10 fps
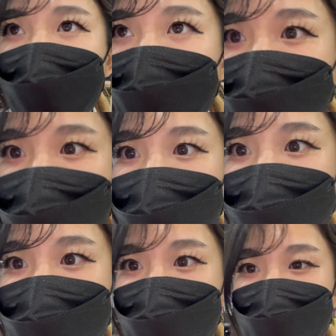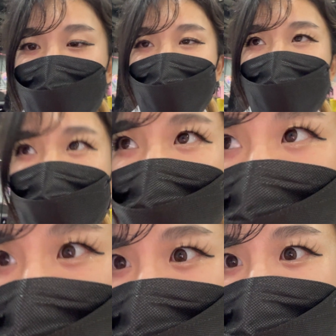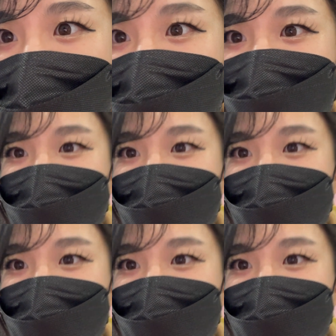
to go eat and play rhythm games.